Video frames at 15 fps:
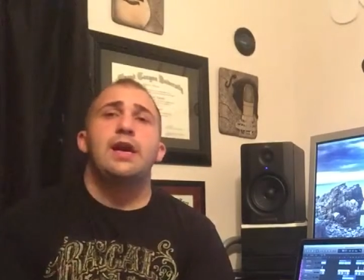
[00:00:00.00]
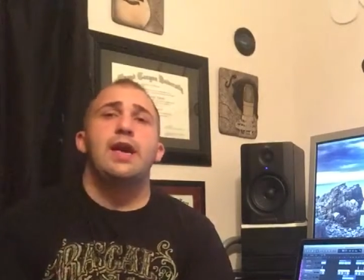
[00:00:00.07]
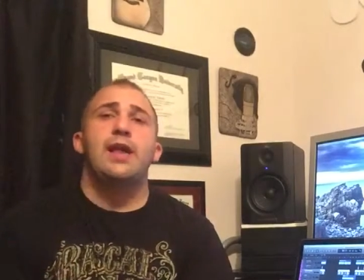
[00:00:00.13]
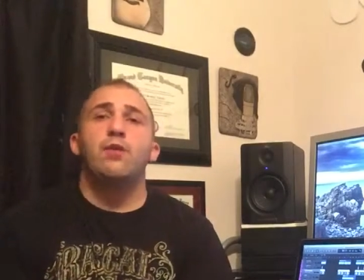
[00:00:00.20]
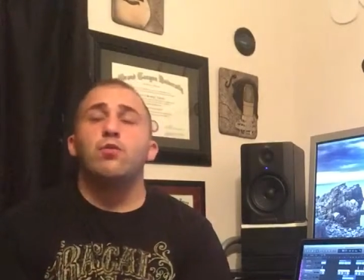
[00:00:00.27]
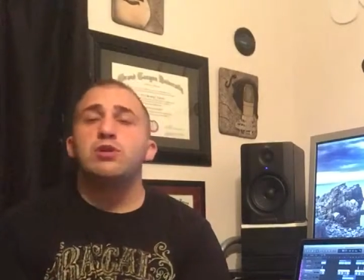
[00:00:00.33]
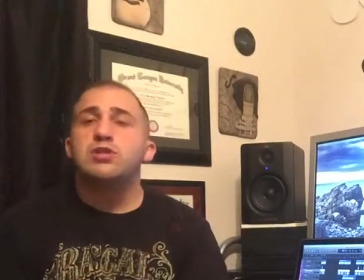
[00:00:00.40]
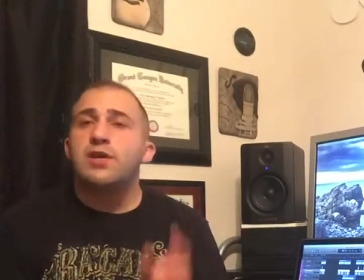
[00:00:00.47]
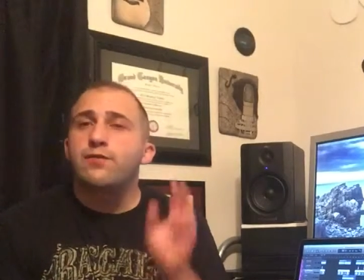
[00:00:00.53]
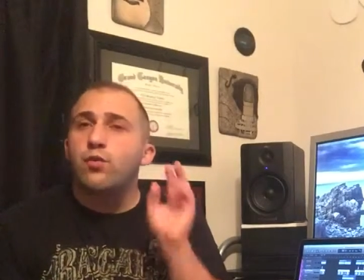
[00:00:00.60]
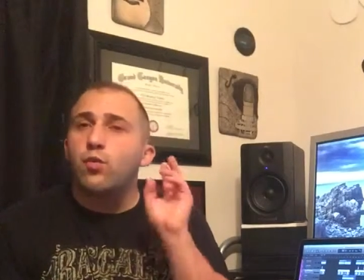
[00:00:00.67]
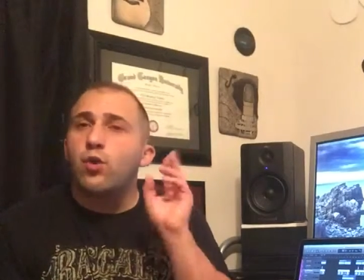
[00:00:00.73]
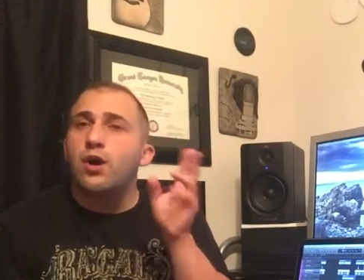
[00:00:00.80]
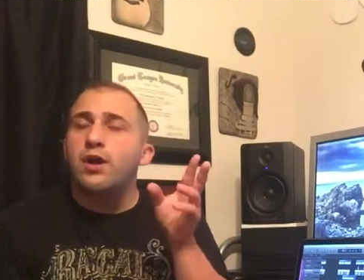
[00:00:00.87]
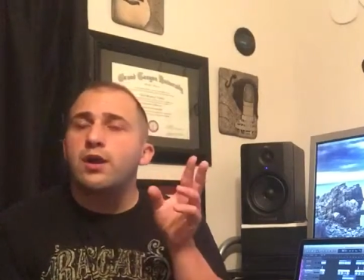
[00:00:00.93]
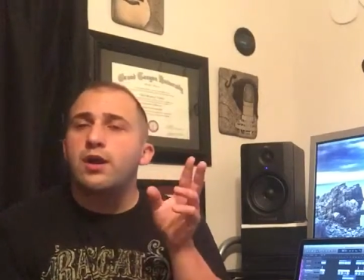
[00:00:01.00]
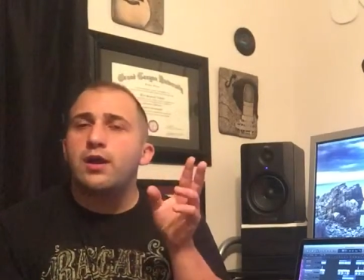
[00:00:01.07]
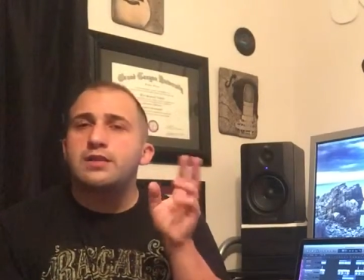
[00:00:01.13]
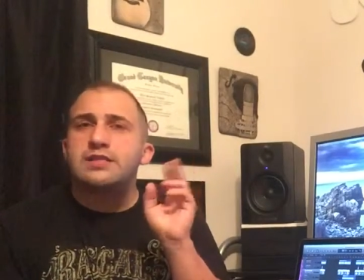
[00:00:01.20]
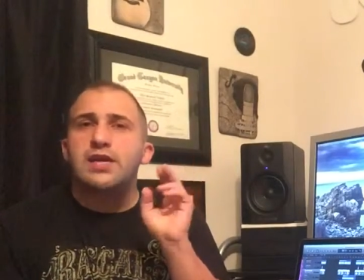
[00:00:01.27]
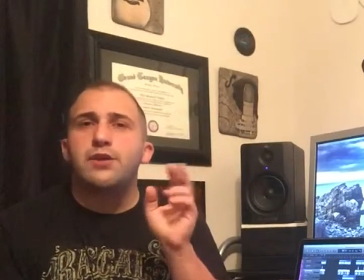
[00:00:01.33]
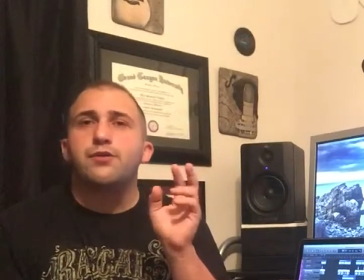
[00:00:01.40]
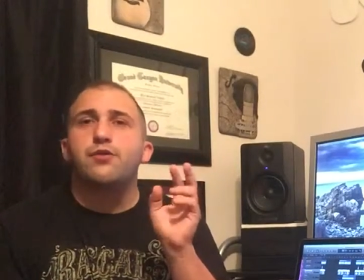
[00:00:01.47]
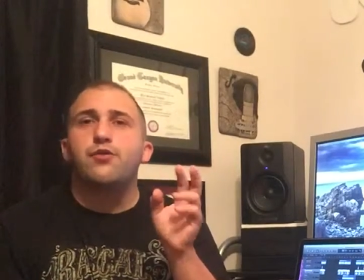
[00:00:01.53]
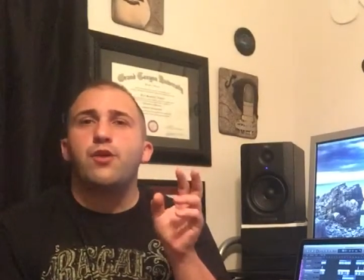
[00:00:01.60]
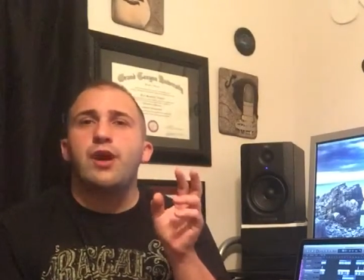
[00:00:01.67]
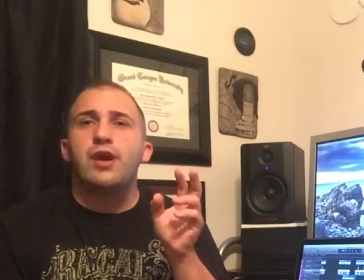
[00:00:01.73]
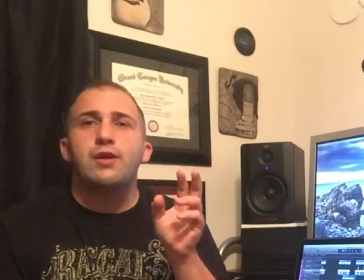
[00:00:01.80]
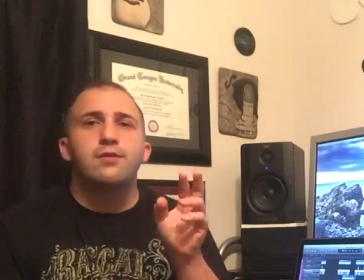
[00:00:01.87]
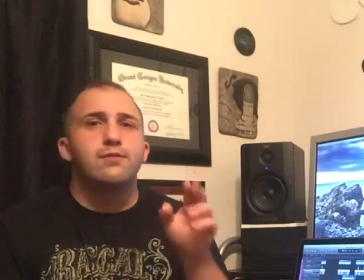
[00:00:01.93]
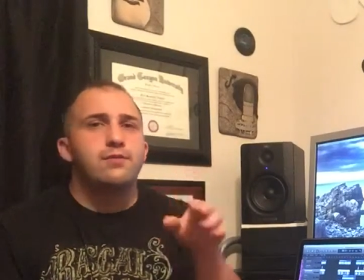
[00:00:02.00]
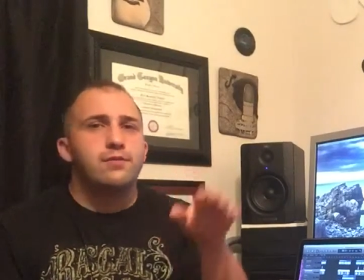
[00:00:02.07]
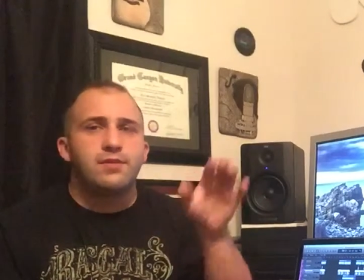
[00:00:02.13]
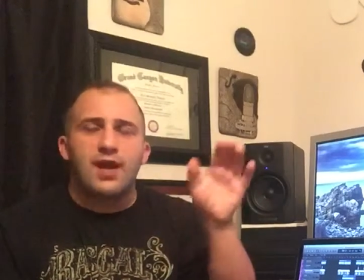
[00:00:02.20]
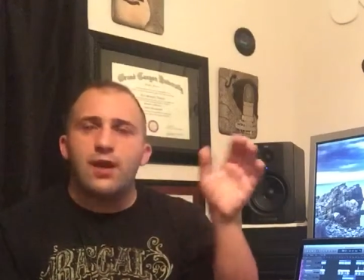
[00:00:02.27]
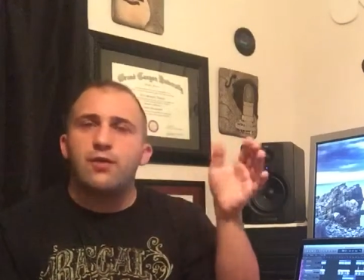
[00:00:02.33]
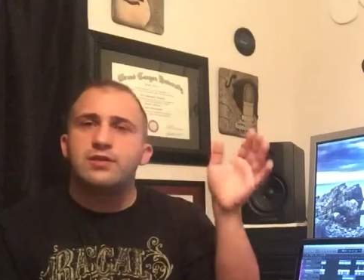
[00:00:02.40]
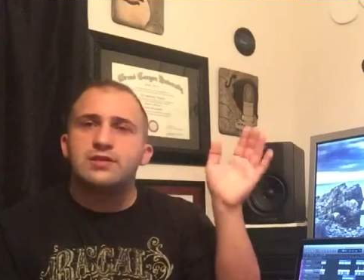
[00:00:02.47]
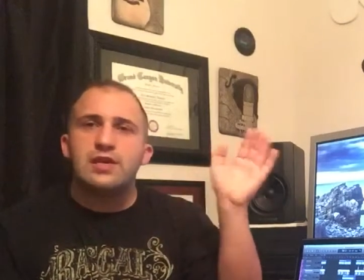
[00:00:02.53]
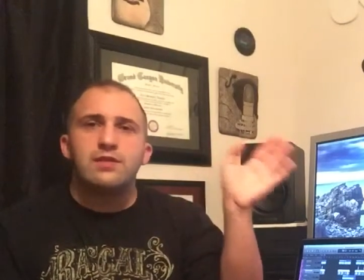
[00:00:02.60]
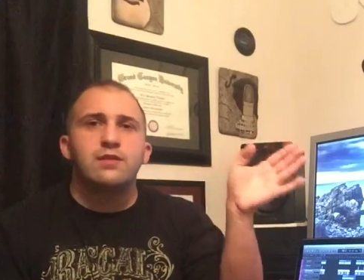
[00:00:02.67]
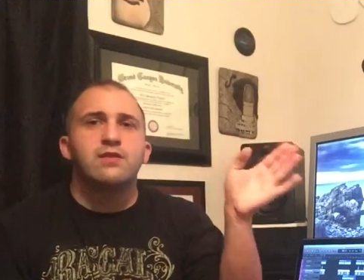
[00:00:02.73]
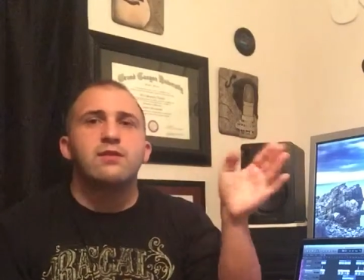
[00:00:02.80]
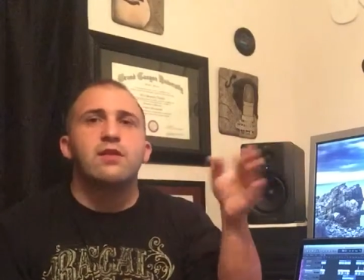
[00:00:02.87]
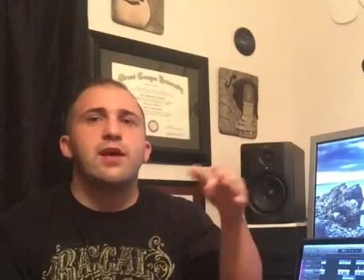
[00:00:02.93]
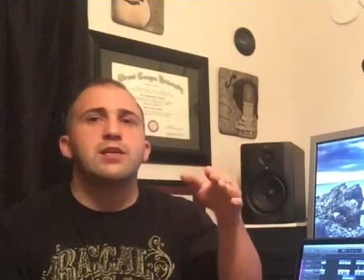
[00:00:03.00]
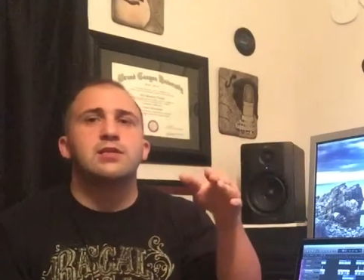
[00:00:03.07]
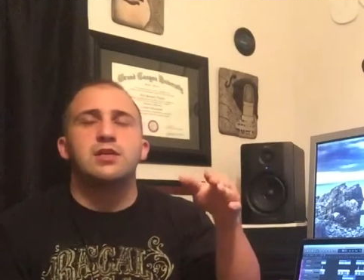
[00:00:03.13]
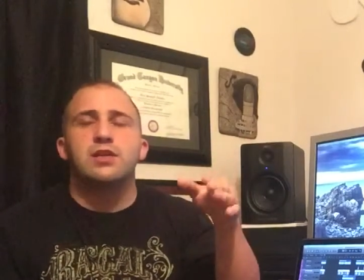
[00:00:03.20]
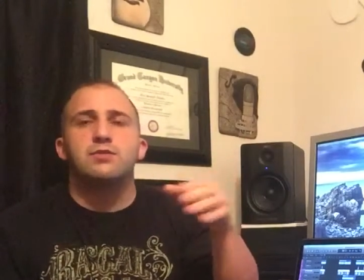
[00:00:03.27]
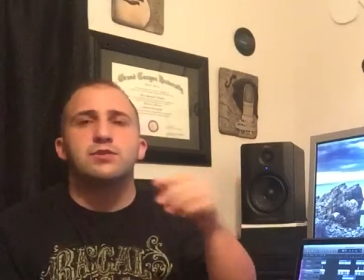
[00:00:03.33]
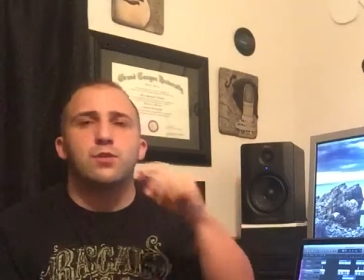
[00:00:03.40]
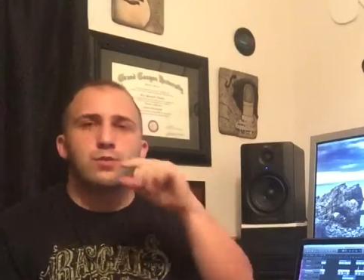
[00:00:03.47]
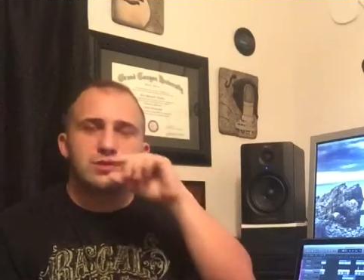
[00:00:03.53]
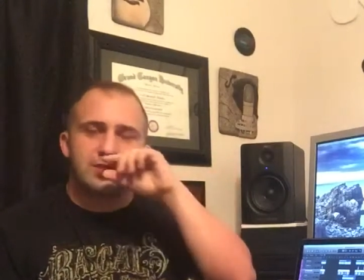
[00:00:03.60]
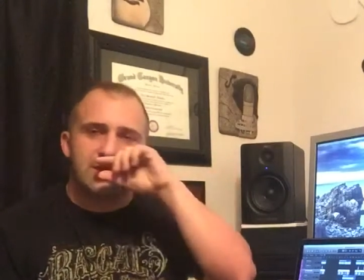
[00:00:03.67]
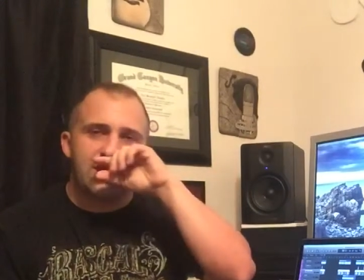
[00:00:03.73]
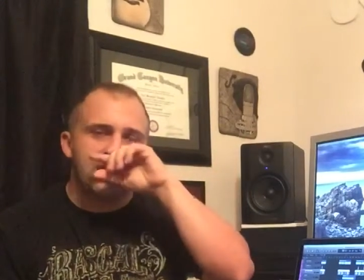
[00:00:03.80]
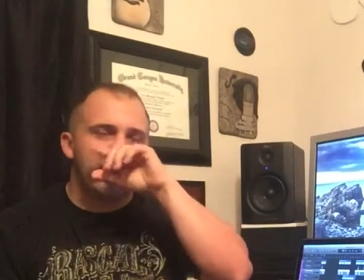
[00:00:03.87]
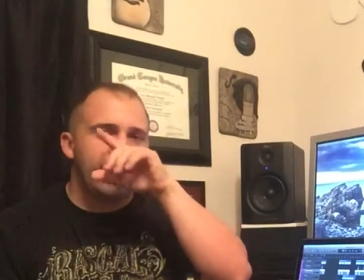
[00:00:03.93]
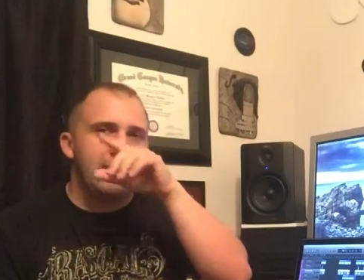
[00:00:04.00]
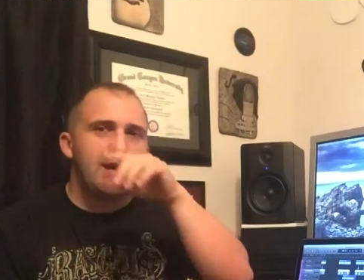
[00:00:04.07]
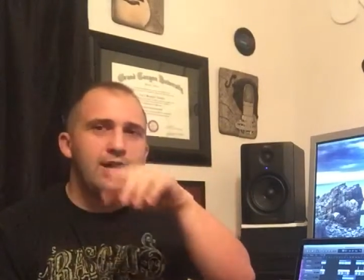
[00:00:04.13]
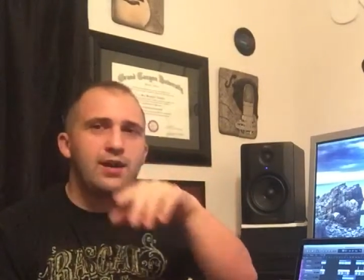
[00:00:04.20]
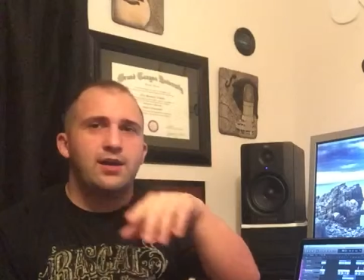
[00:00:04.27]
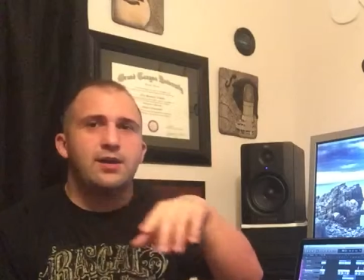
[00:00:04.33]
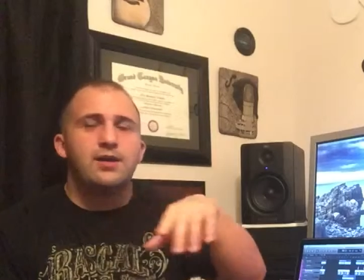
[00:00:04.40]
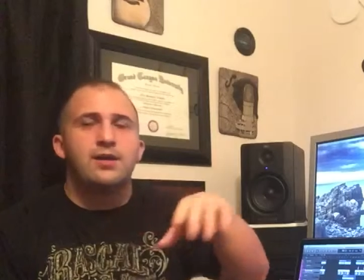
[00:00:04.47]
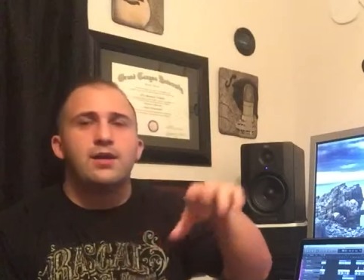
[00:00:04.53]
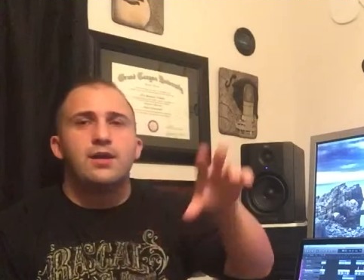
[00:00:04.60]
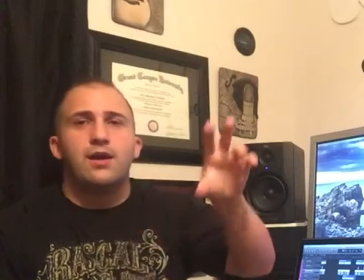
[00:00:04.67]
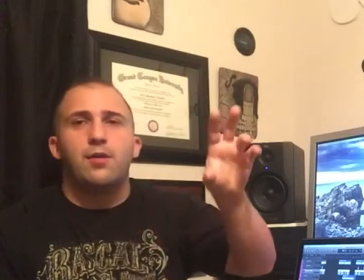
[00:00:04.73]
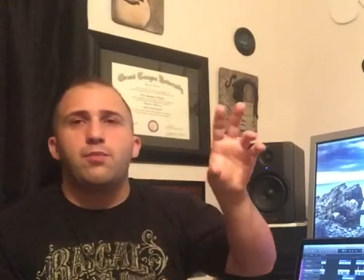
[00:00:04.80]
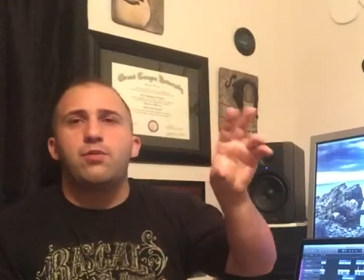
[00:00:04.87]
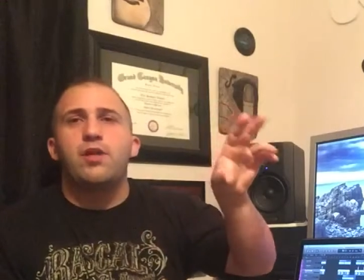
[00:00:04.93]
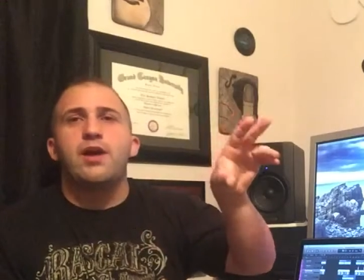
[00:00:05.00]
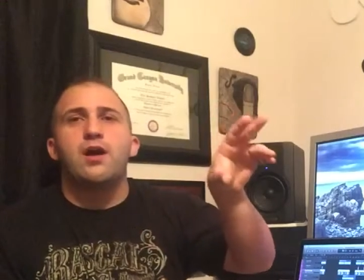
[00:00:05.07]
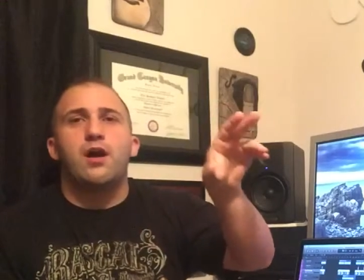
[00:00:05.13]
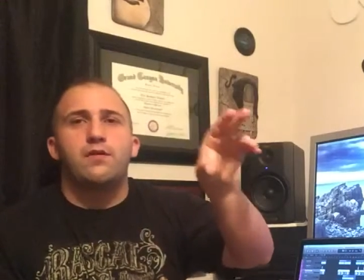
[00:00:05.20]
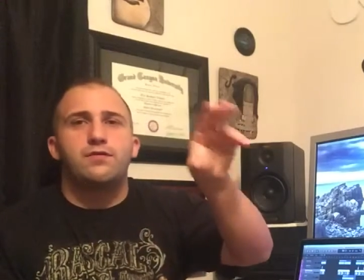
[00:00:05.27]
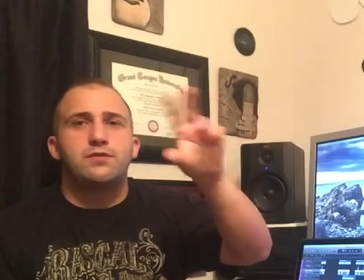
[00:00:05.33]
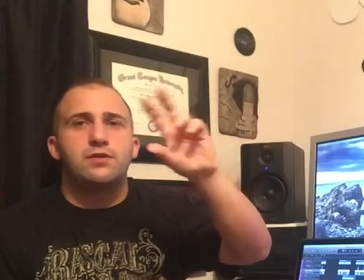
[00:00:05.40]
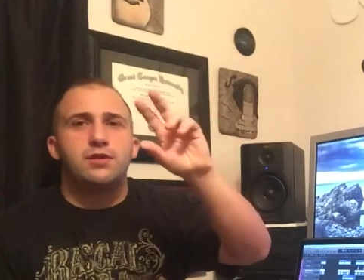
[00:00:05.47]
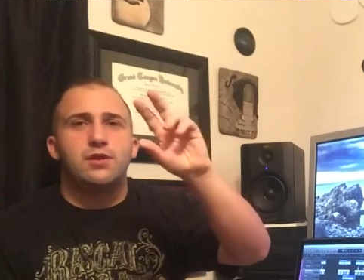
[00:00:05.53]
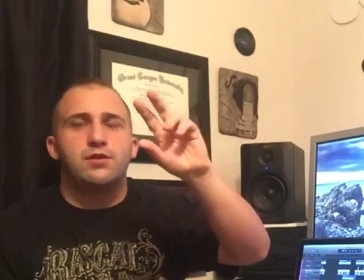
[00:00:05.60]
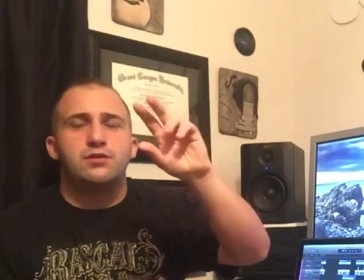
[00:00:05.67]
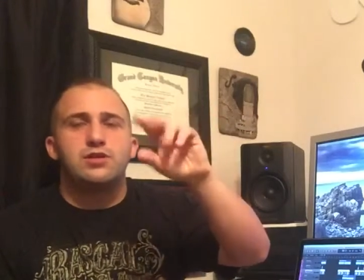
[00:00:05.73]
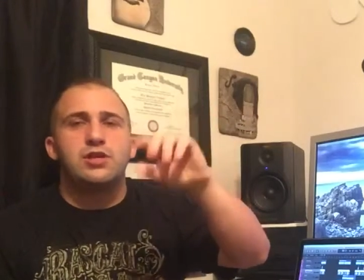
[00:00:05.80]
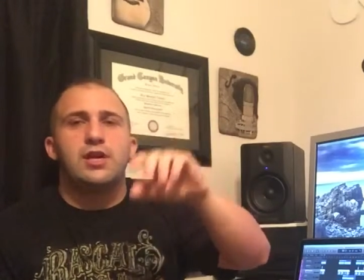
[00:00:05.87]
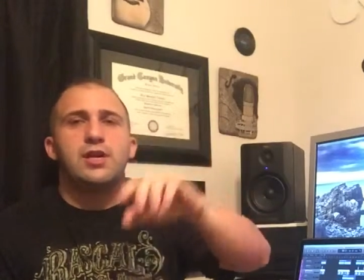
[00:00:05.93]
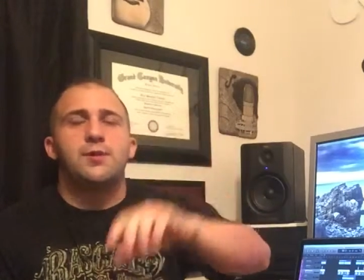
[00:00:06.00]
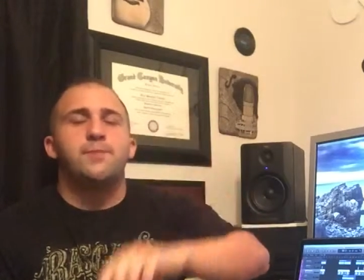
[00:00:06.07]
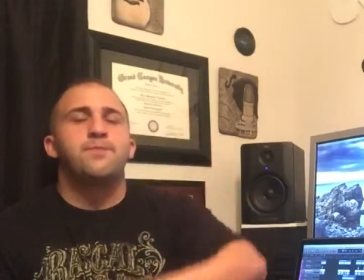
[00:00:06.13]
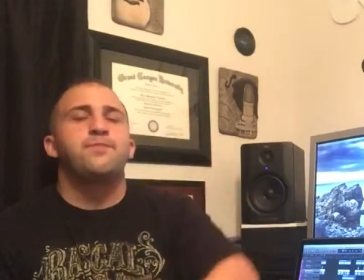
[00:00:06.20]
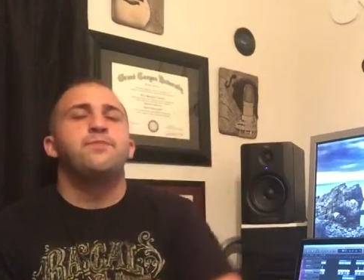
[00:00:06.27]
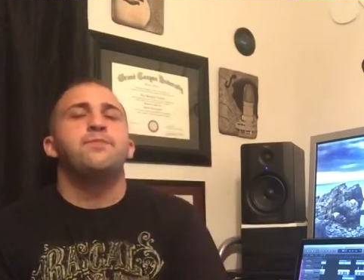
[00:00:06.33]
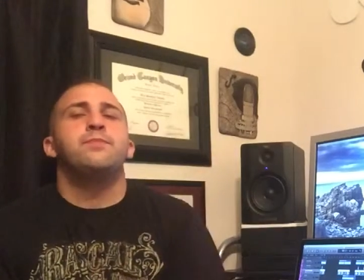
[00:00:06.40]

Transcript: And whichever one sounded great, that would save in the selection. It was almost like a playoff, chain.